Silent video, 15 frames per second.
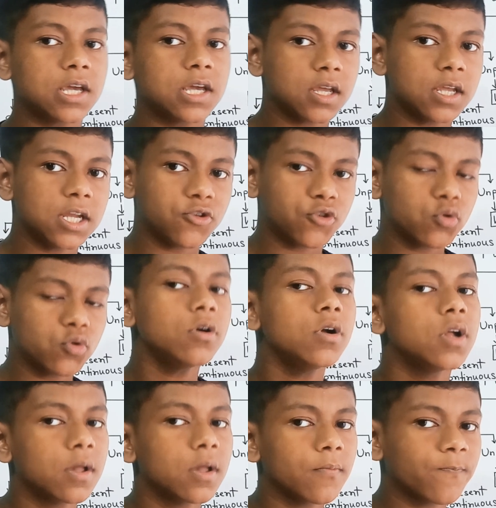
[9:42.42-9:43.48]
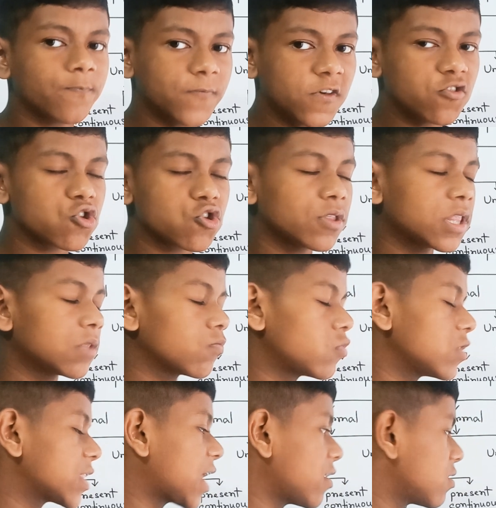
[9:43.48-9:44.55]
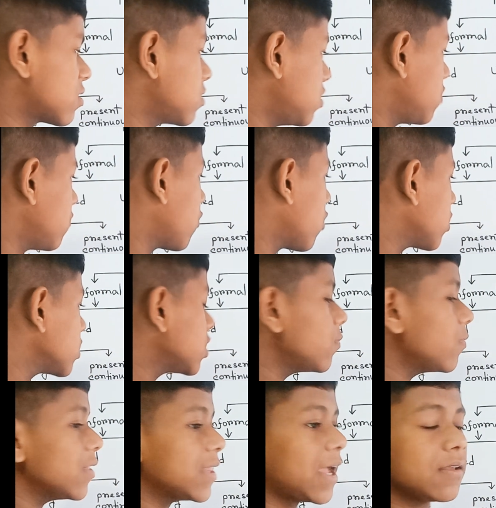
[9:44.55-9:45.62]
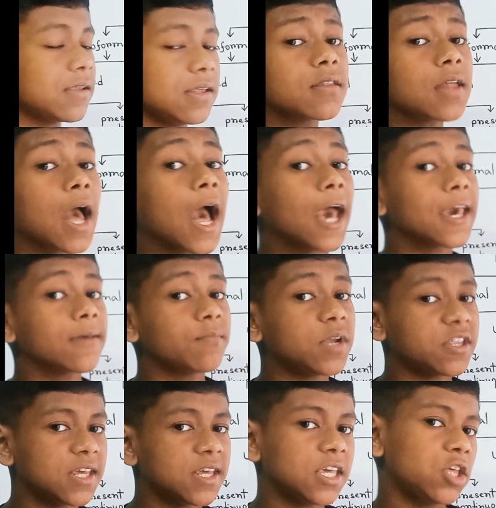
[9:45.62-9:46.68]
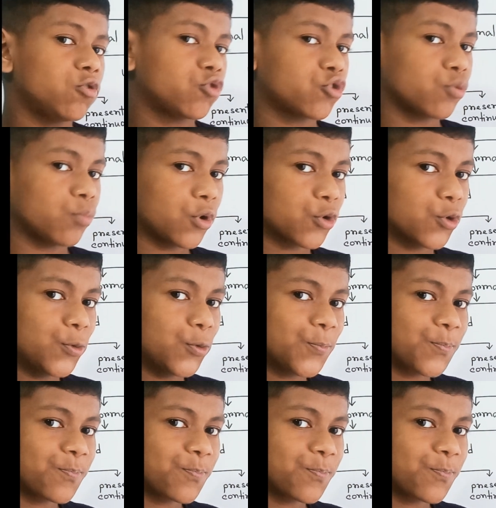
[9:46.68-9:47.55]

into future simple tense. For example, that is, I am meeting you tomorrow.